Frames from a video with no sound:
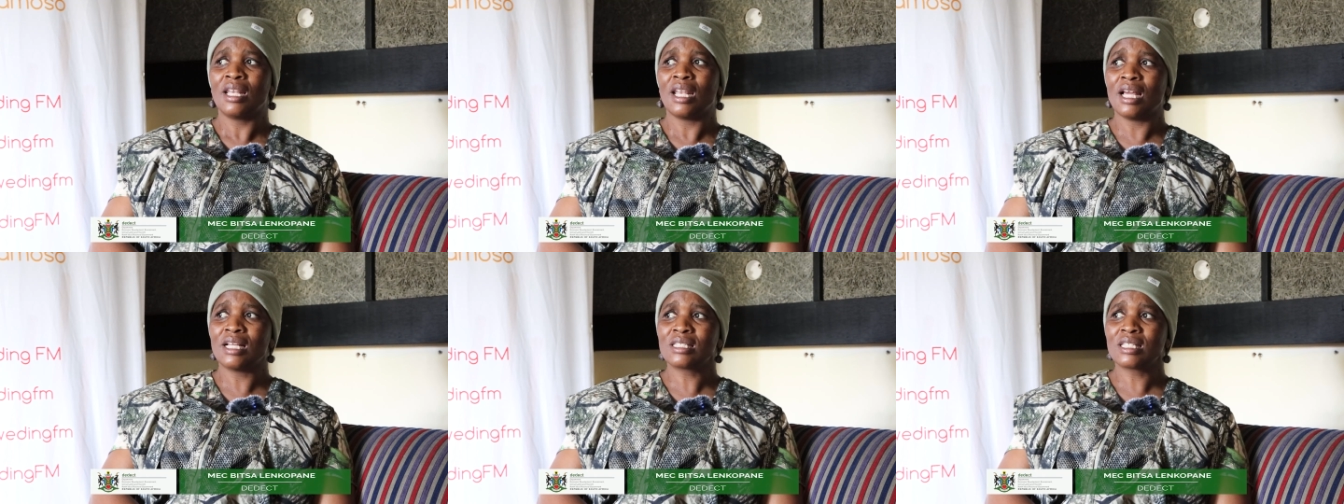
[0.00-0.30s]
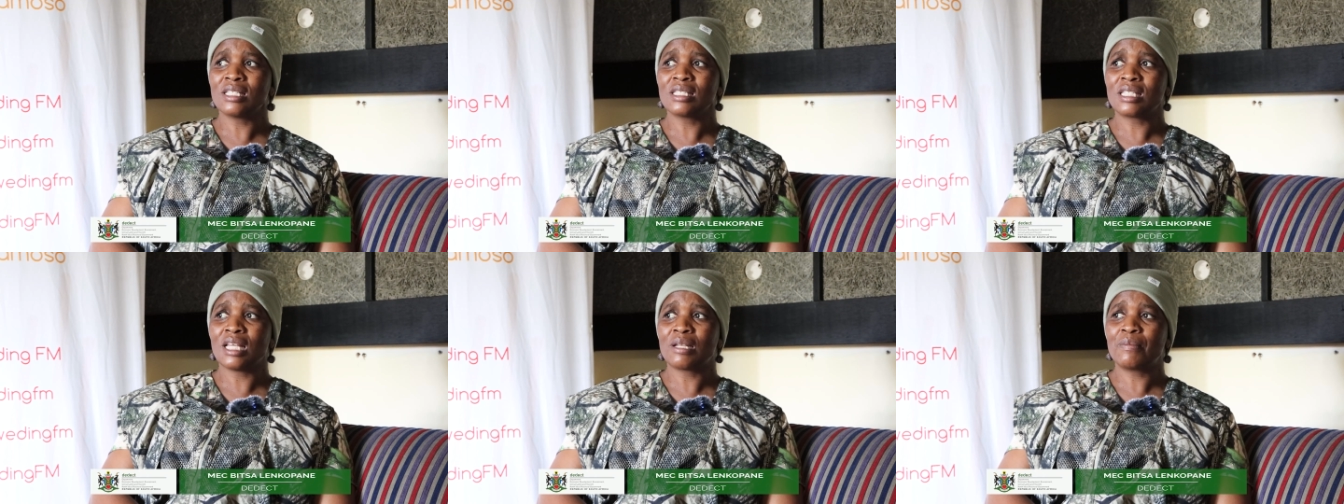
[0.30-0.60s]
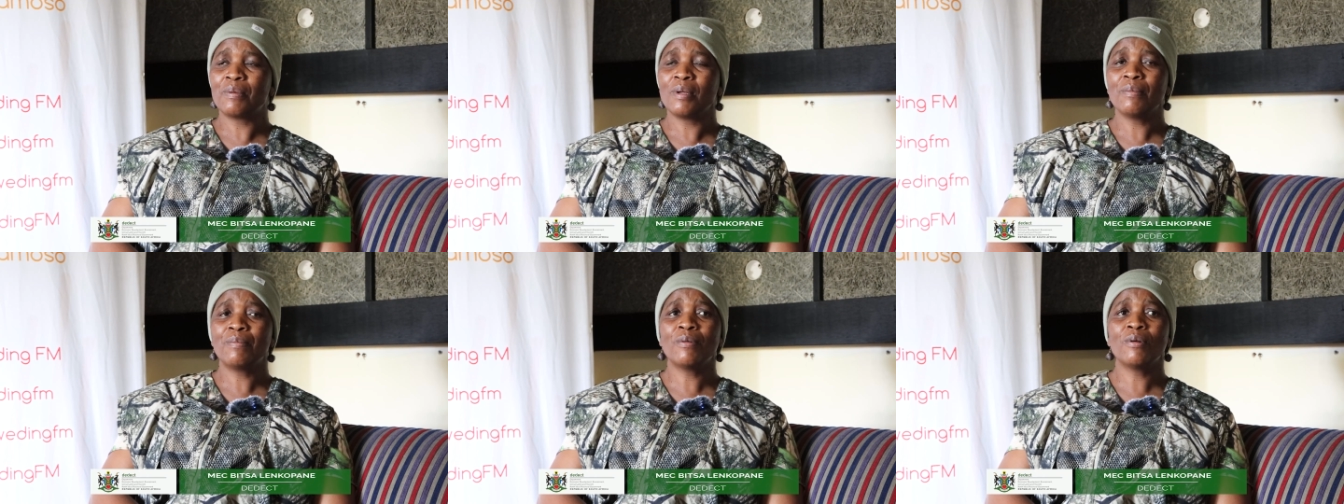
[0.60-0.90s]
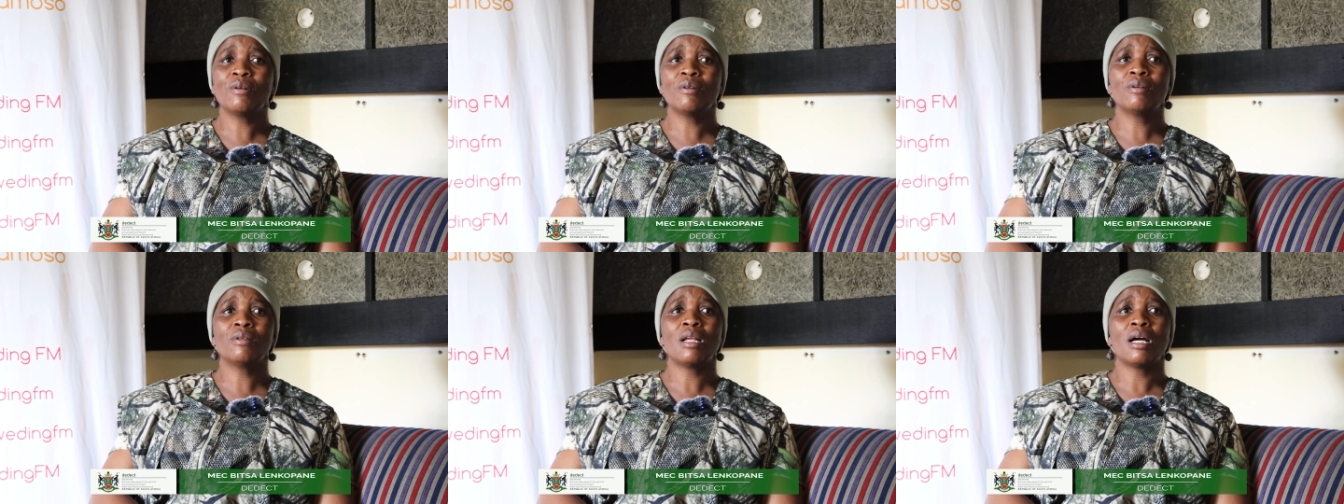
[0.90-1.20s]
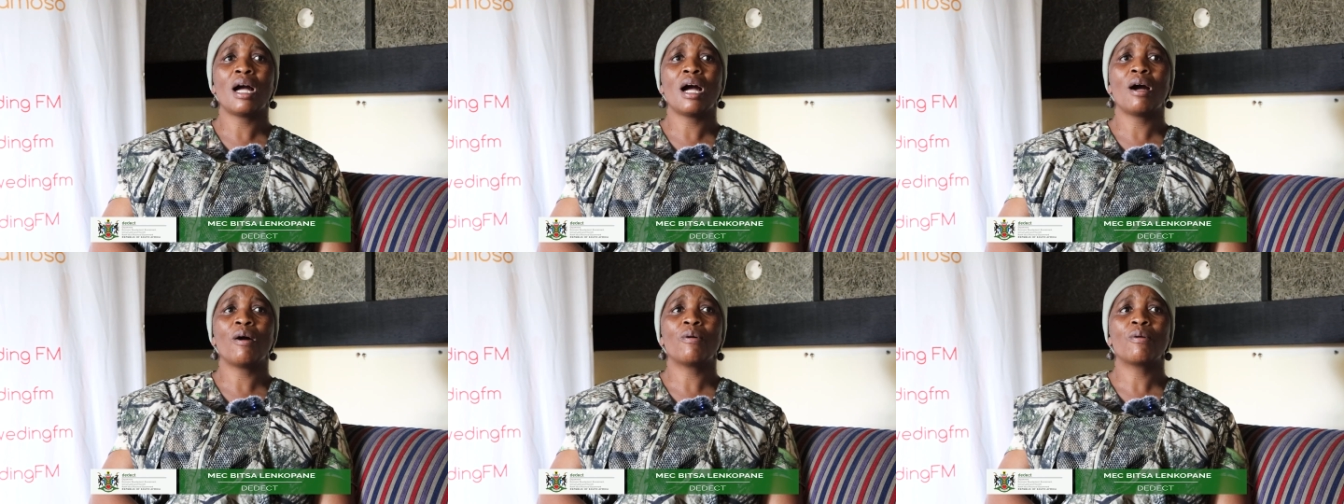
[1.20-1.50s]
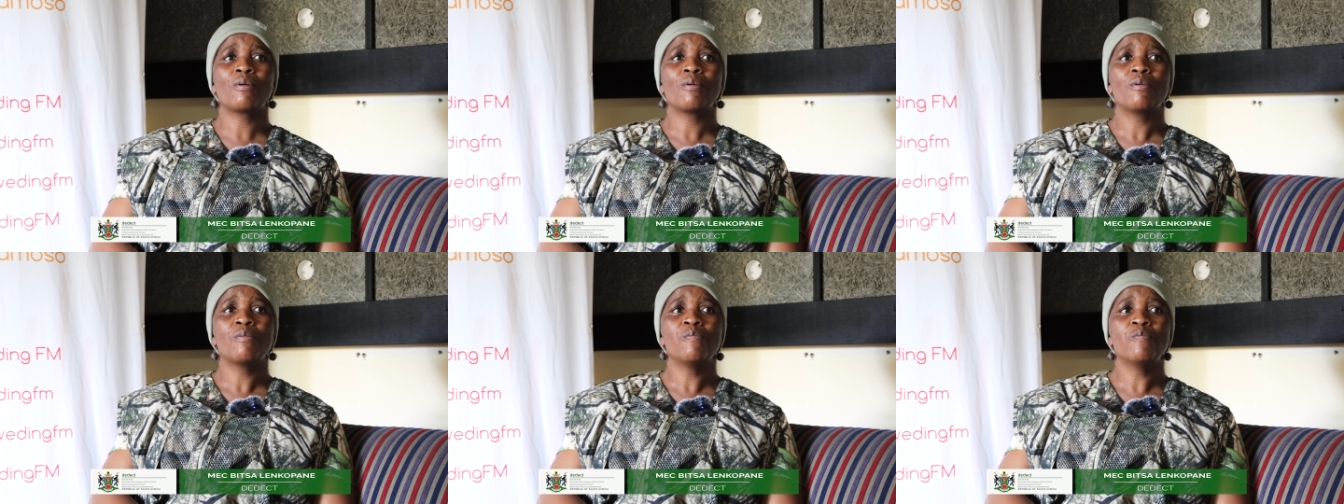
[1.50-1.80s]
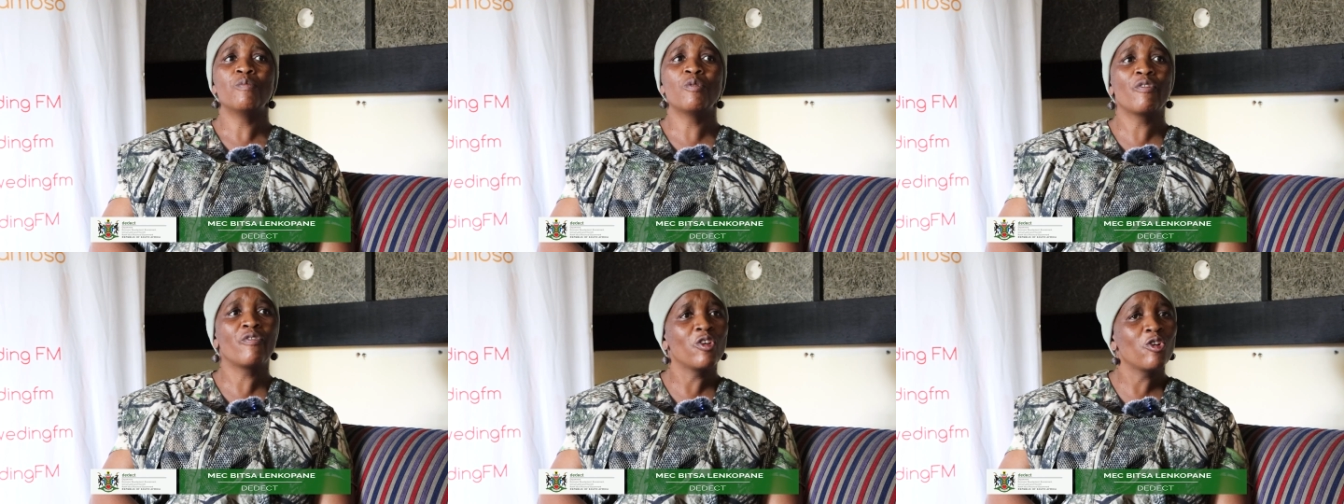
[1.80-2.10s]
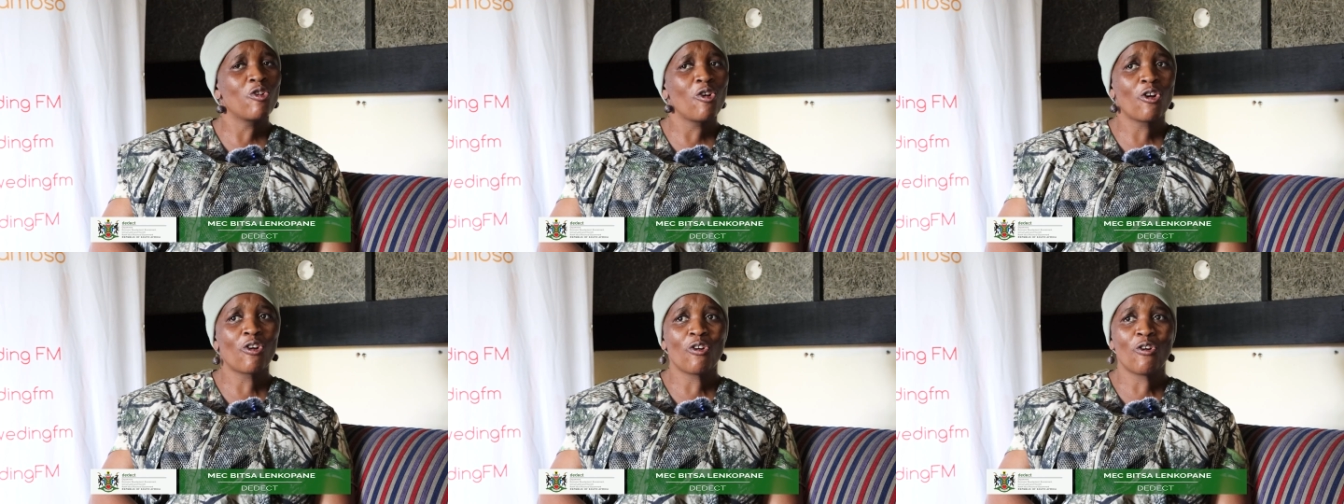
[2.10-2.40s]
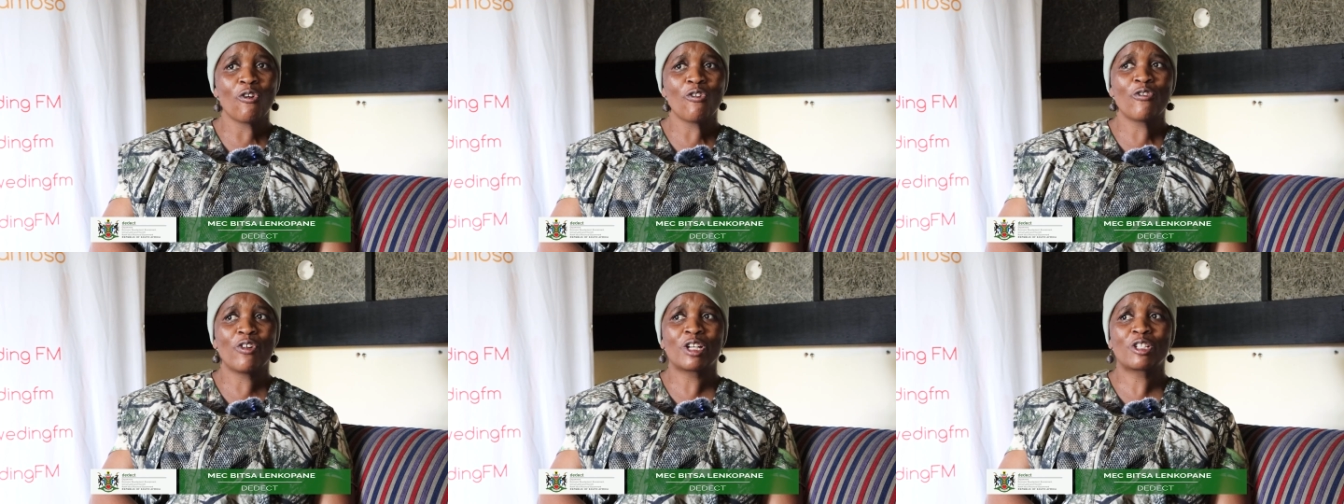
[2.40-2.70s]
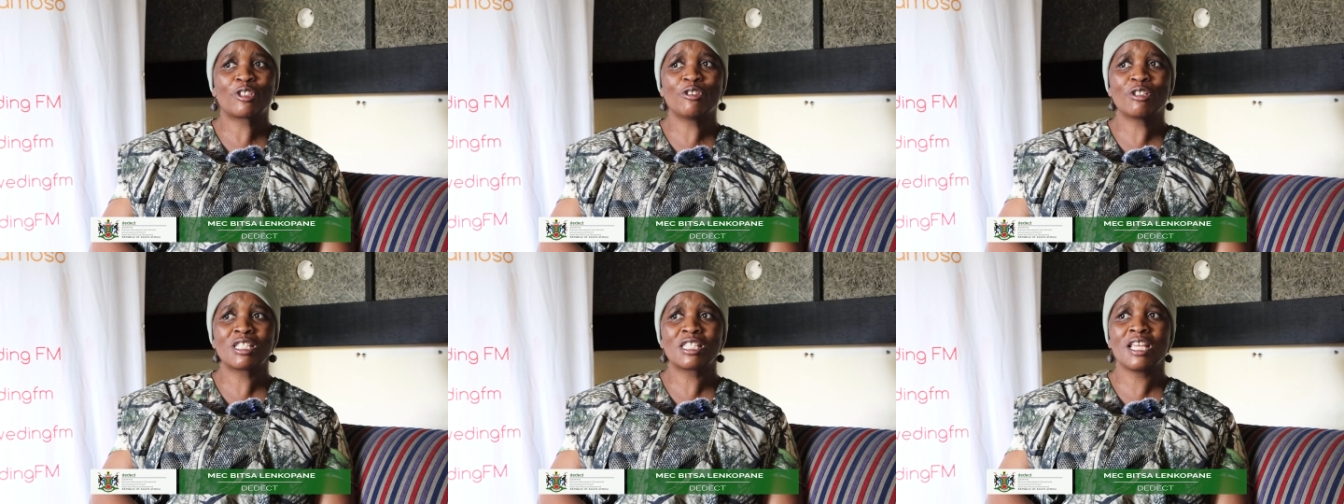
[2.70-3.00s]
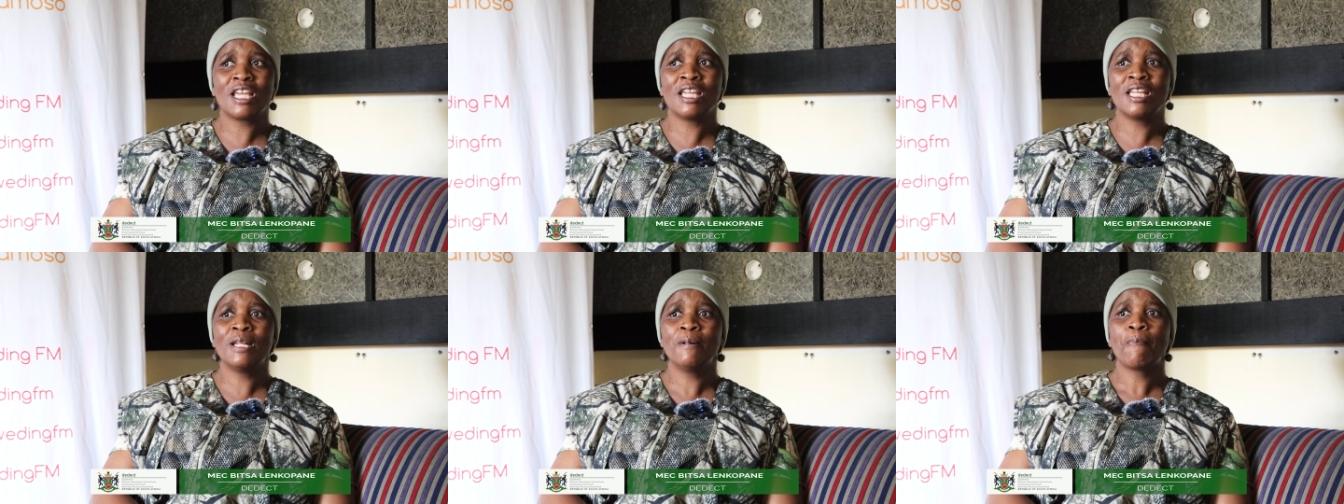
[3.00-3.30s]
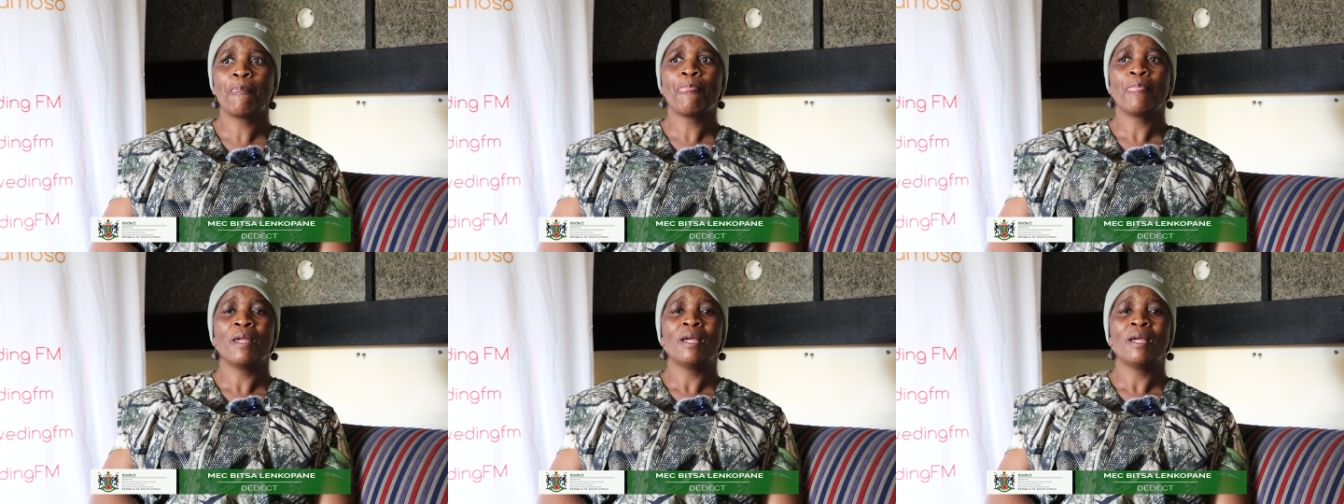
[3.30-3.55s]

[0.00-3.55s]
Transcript: license that people are moving all over to say